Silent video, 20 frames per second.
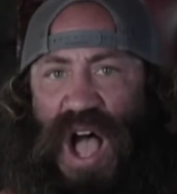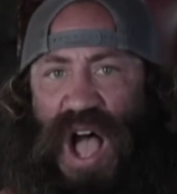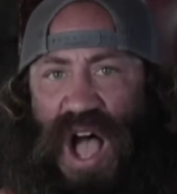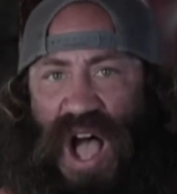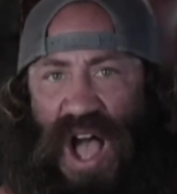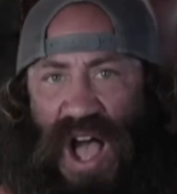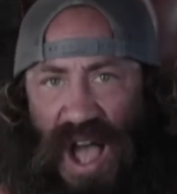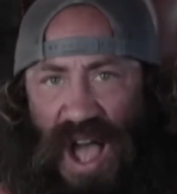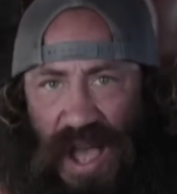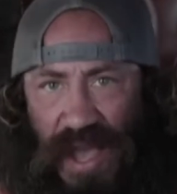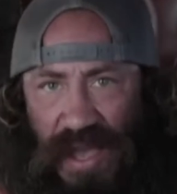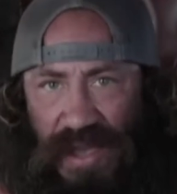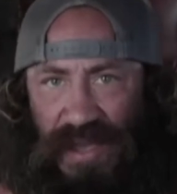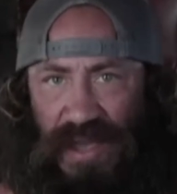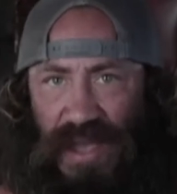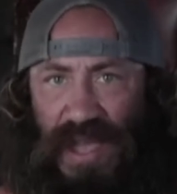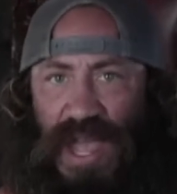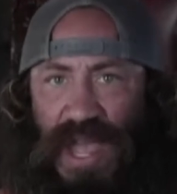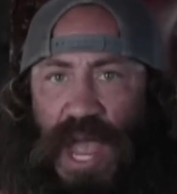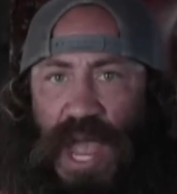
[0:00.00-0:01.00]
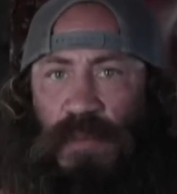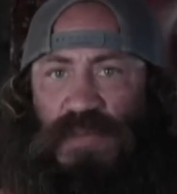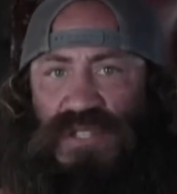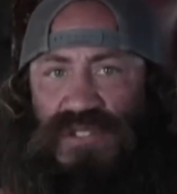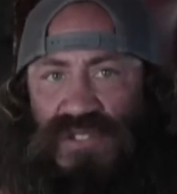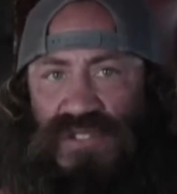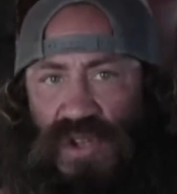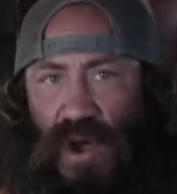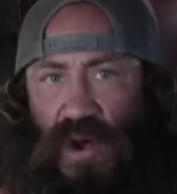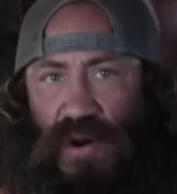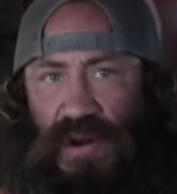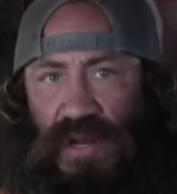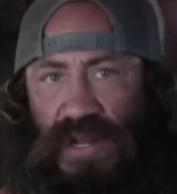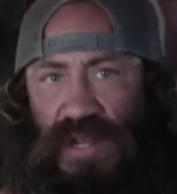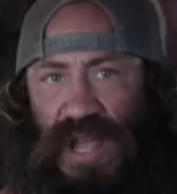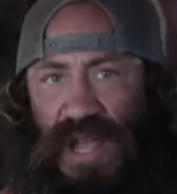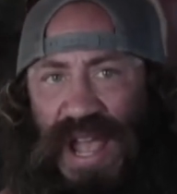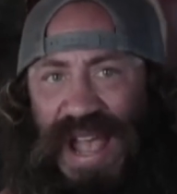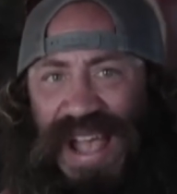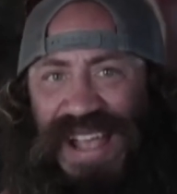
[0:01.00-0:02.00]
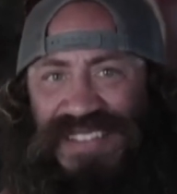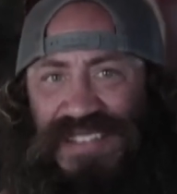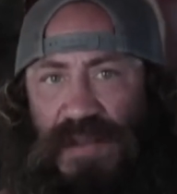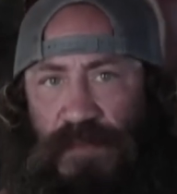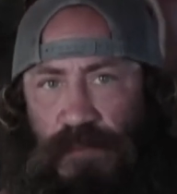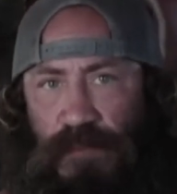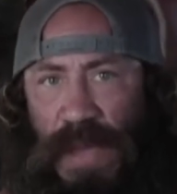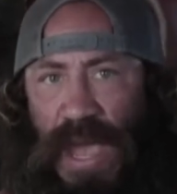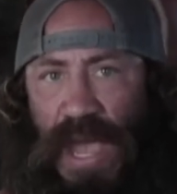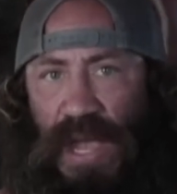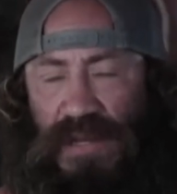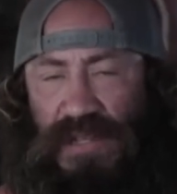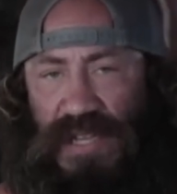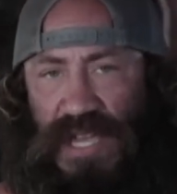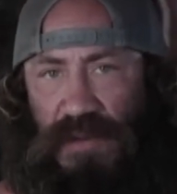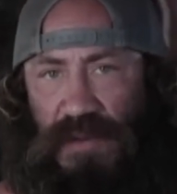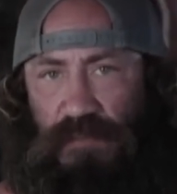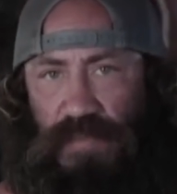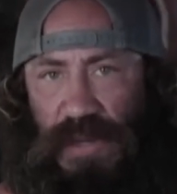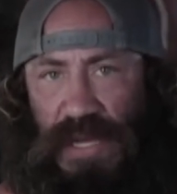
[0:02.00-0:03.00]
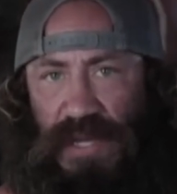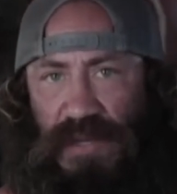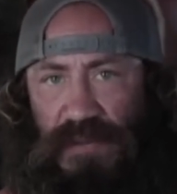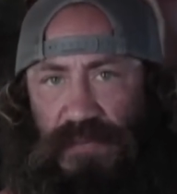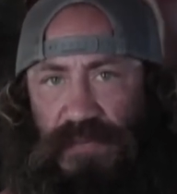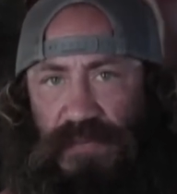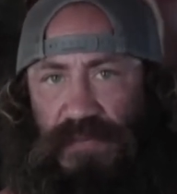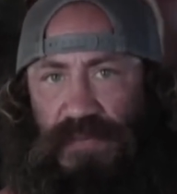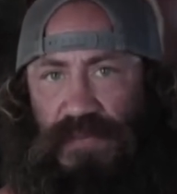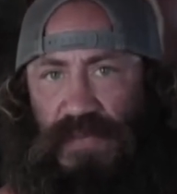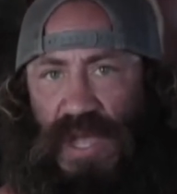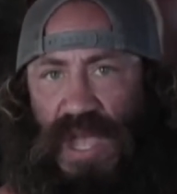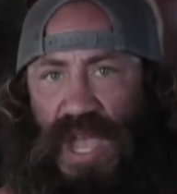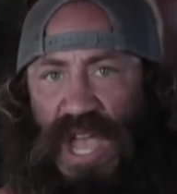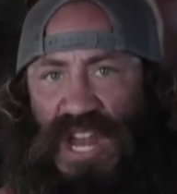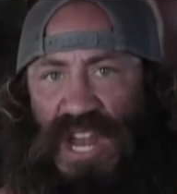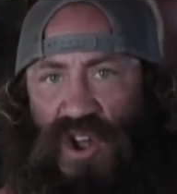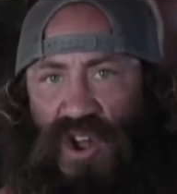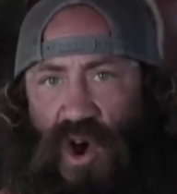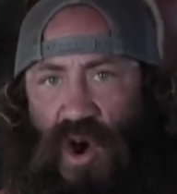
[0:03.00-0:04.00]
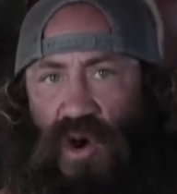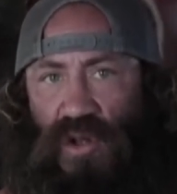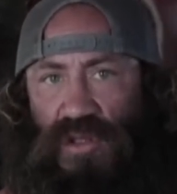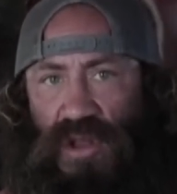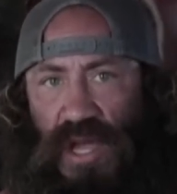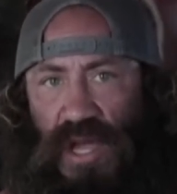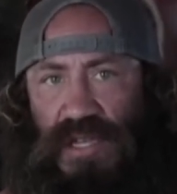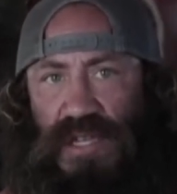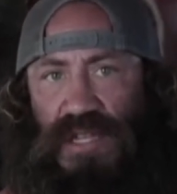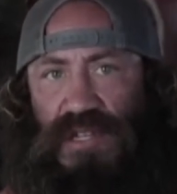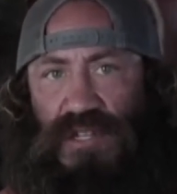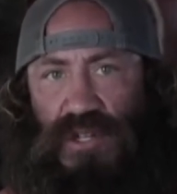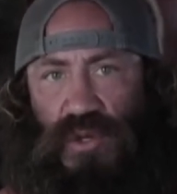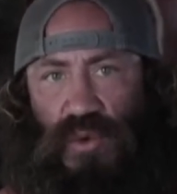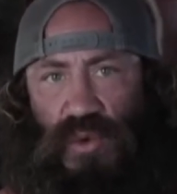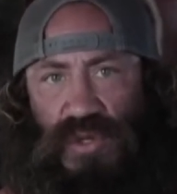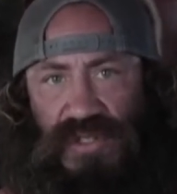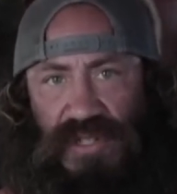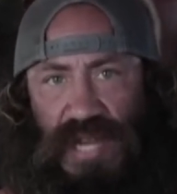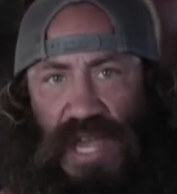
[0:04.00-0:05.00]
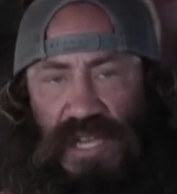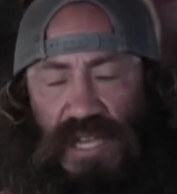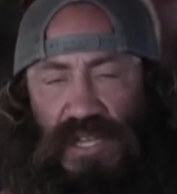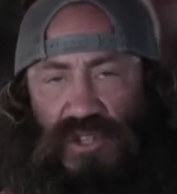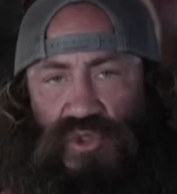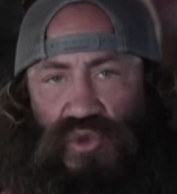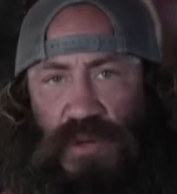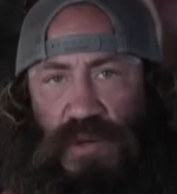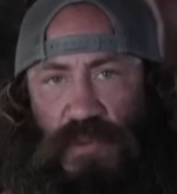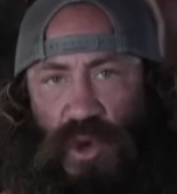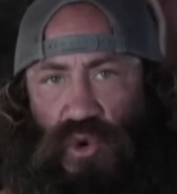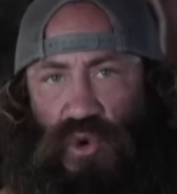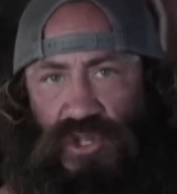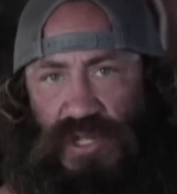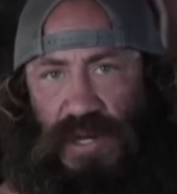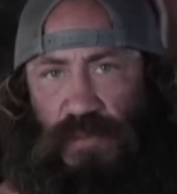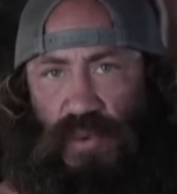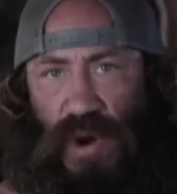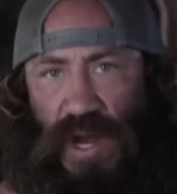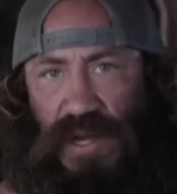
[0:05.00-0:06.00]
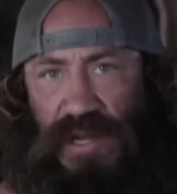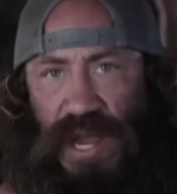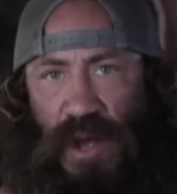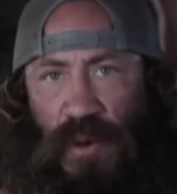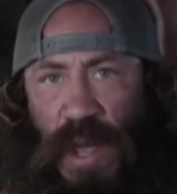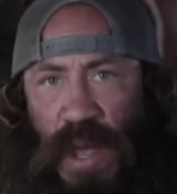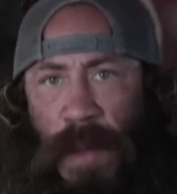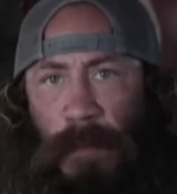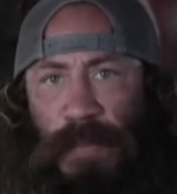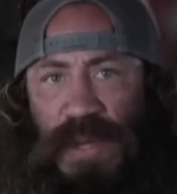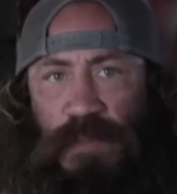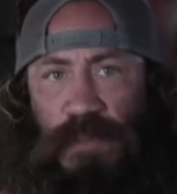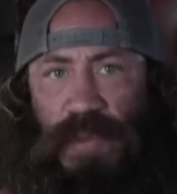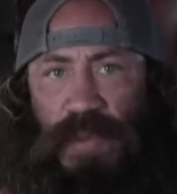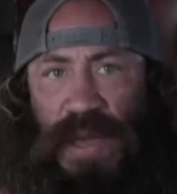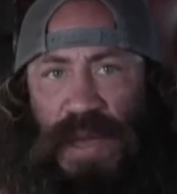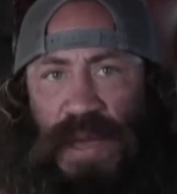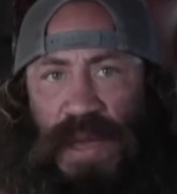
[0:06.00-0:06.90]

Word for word: I am as sorry as a man can be. And all I can do is take extreme ownership right now. Be